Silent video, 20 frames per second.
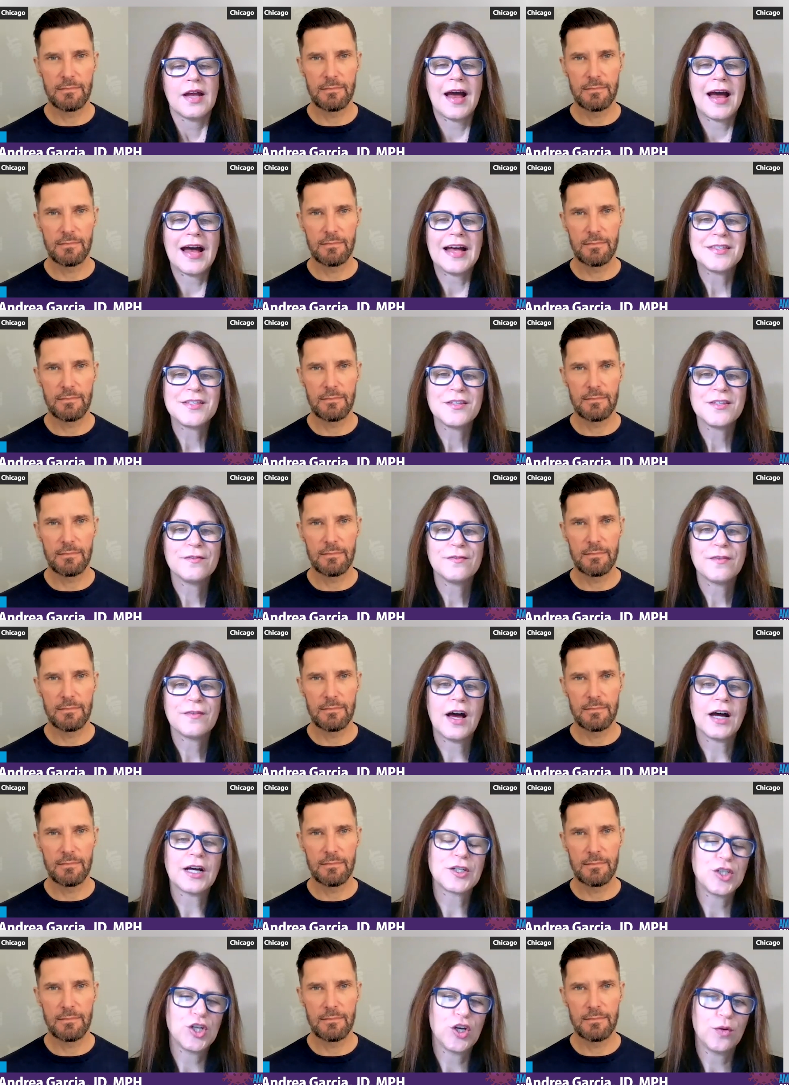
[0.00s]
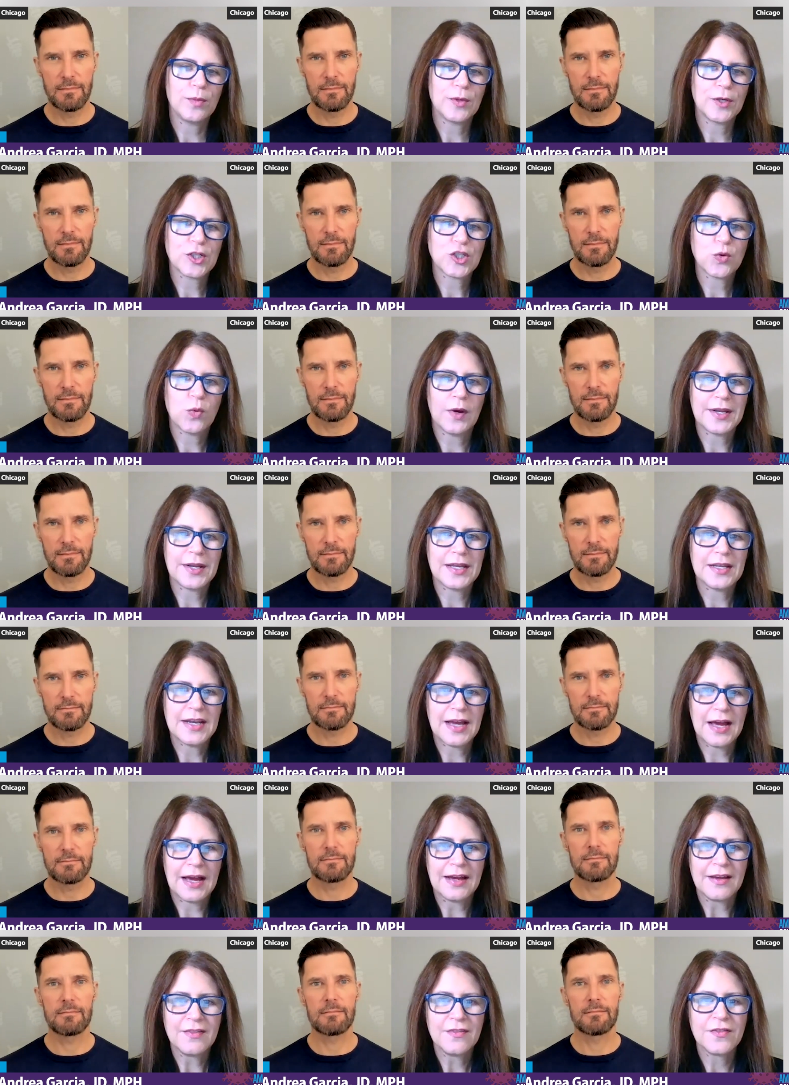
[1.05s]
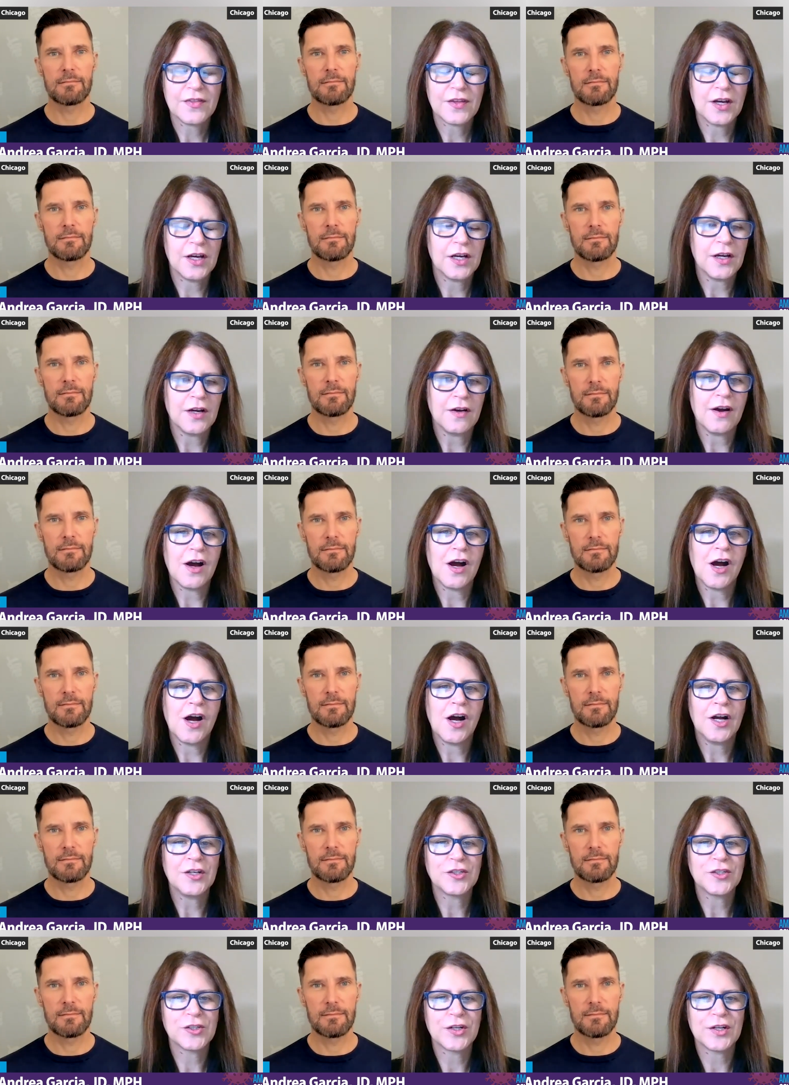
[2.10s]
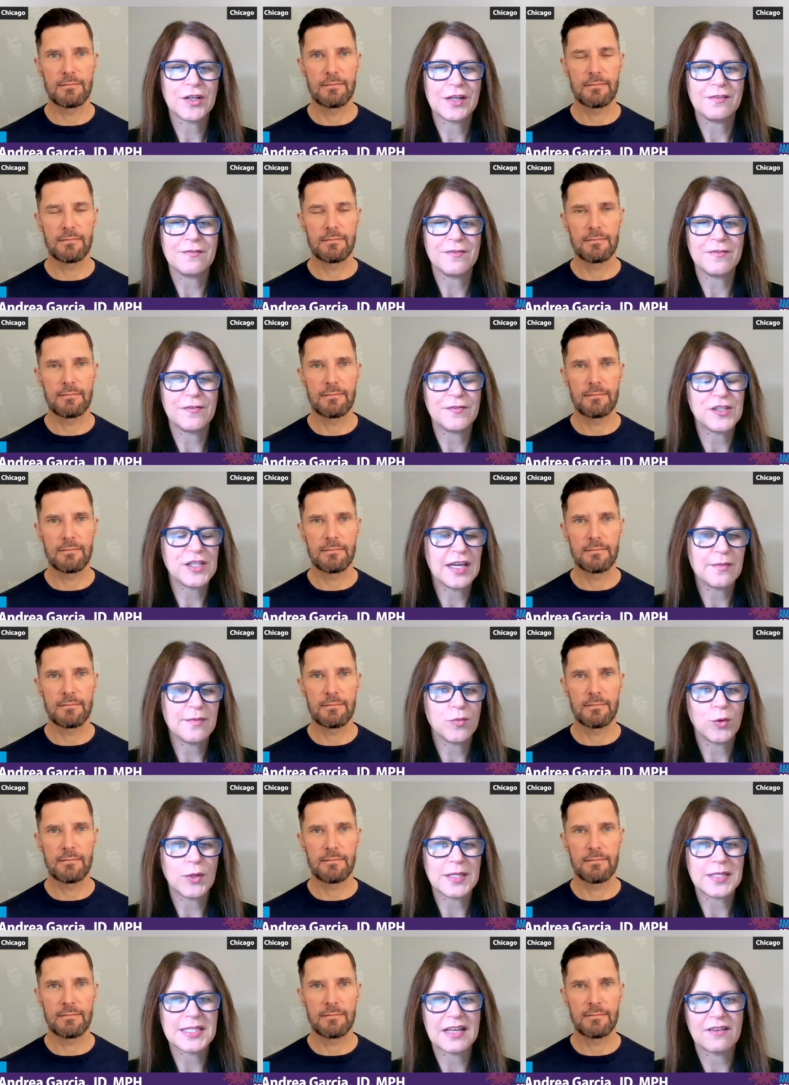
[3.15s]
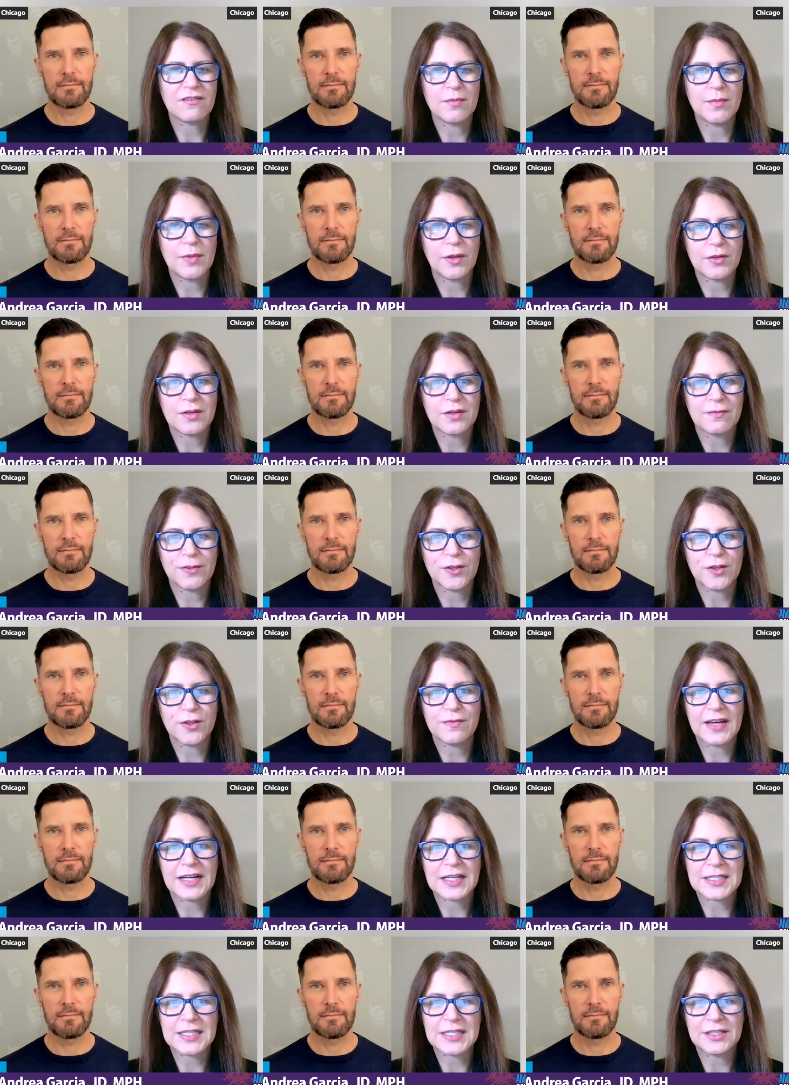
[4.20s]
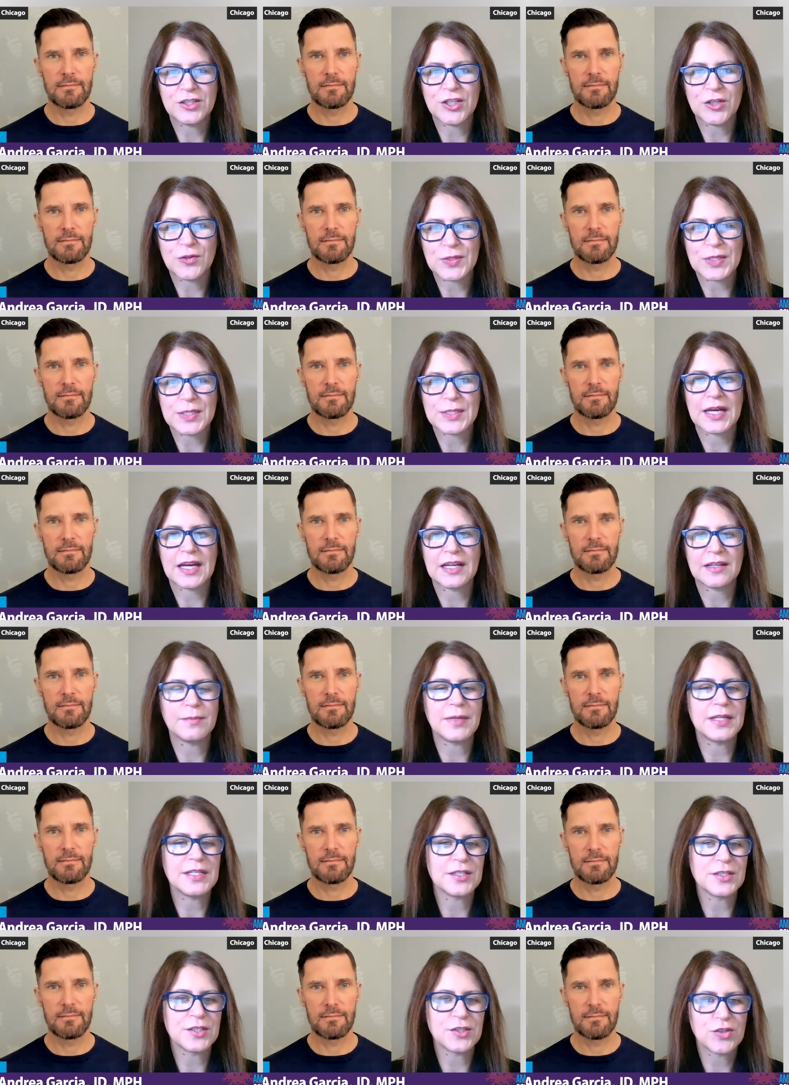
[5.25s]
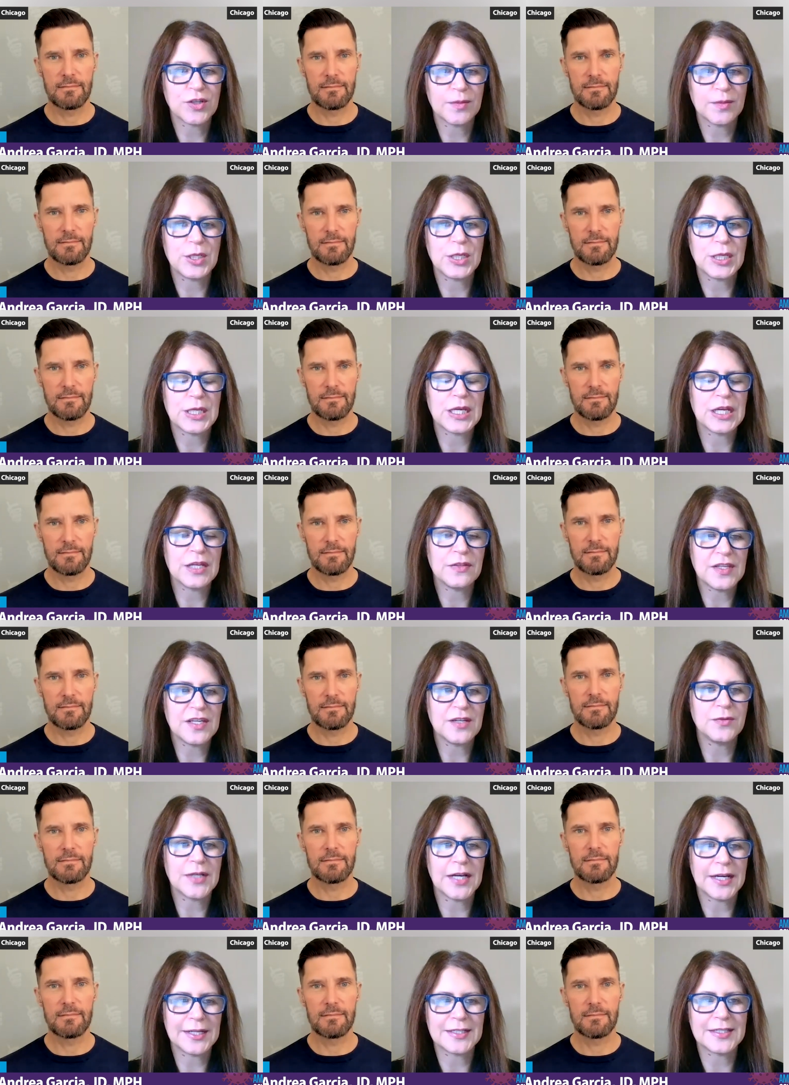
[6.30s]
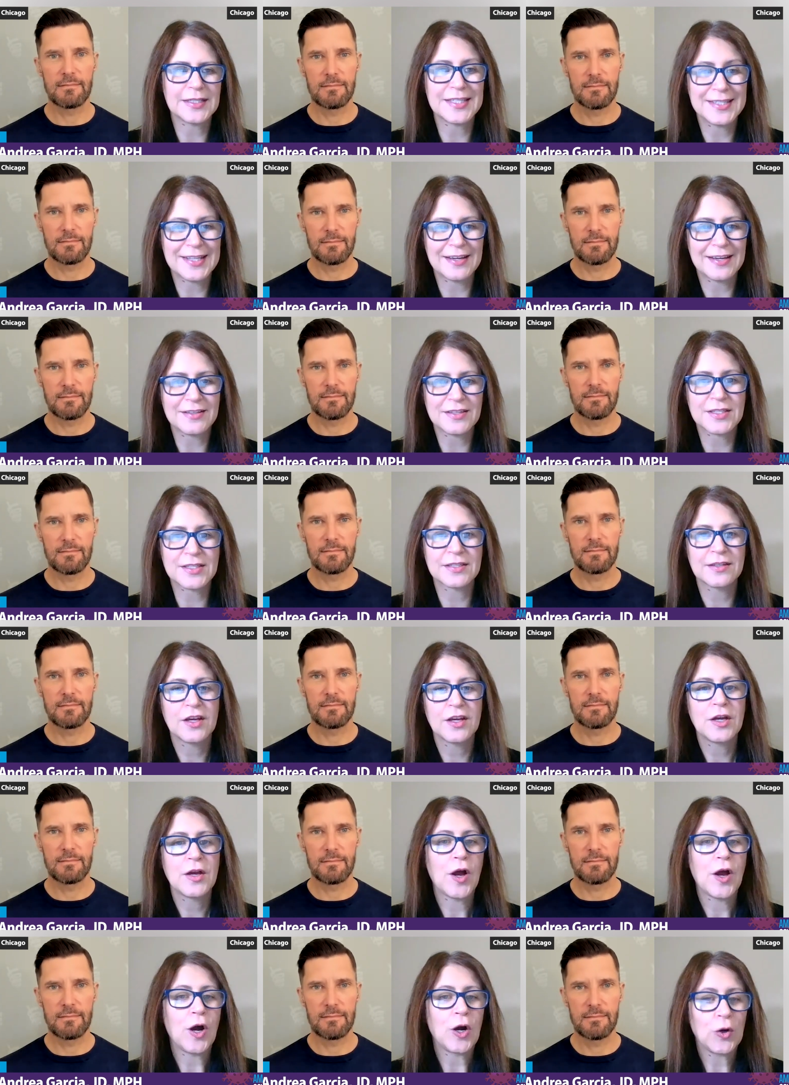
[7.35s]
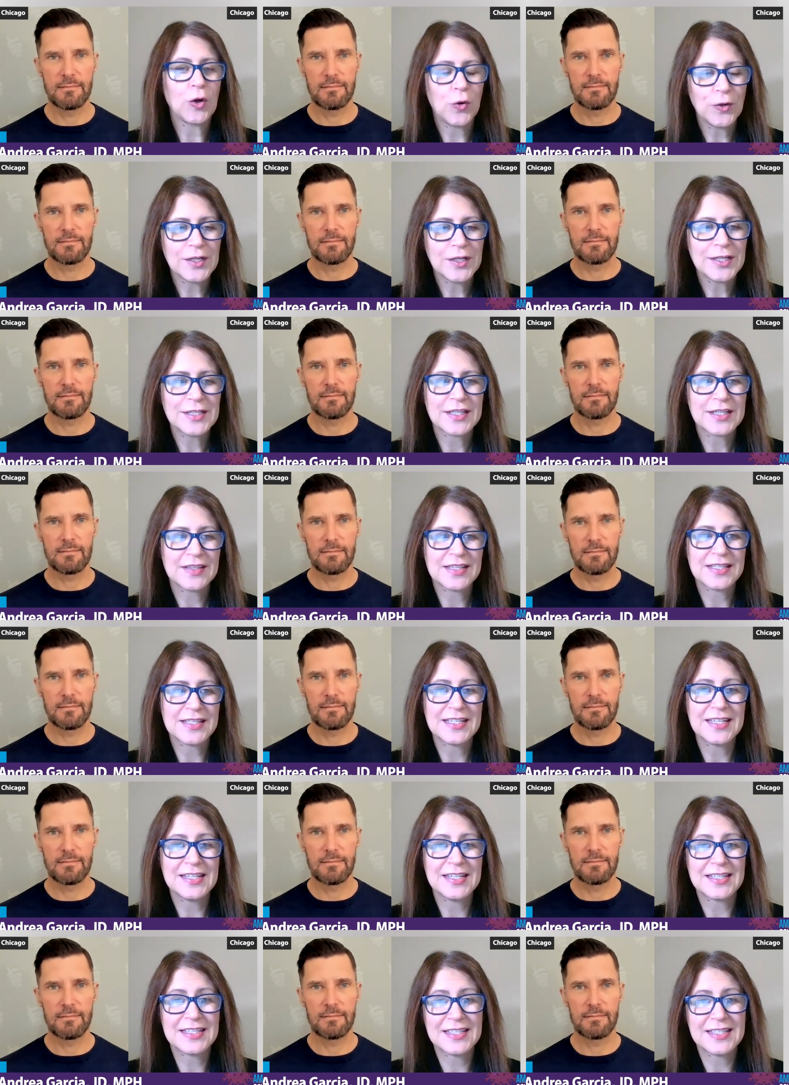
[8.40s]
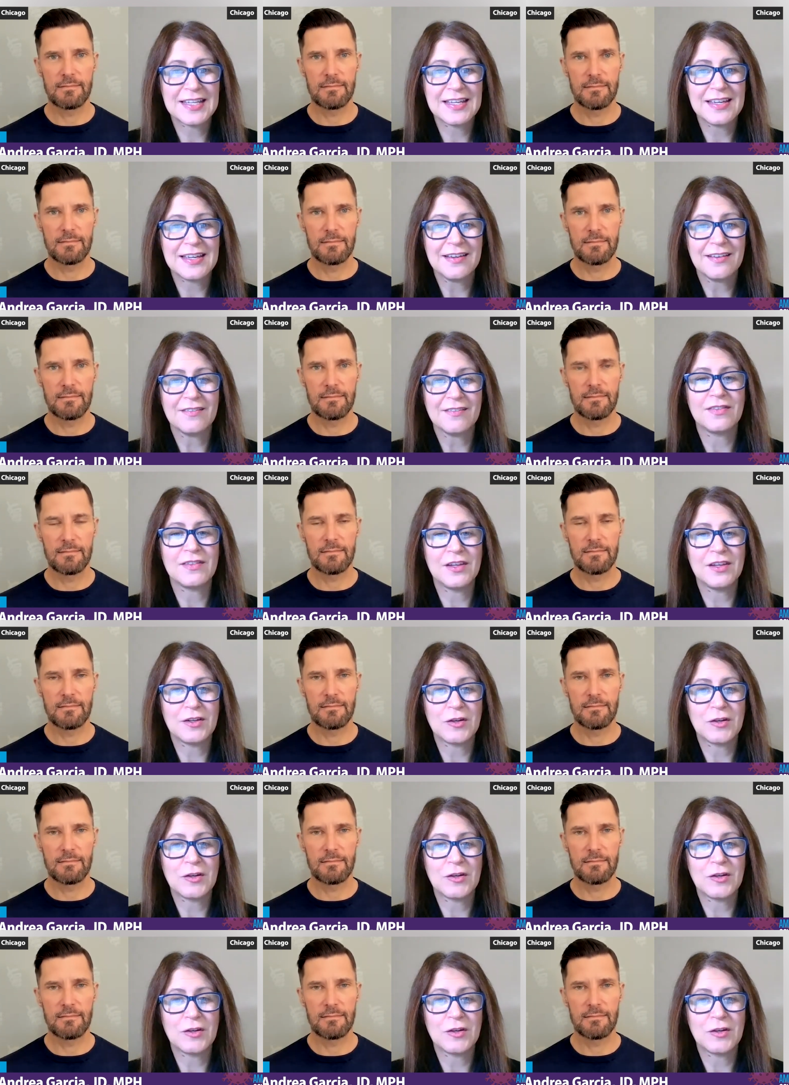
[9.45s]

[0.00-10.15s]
Speaker 1: As of October 29th, uh, 158.7 million flu vaccine doses have been distributed in the United States according to the CDC,